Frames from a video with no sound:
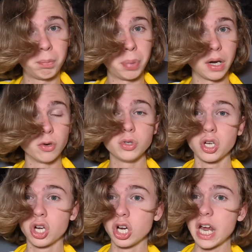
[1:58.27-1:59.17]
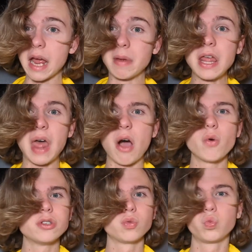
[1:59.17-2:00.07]
But it was a good game. That
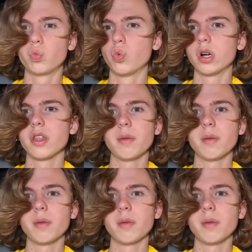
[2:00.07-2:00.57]
was one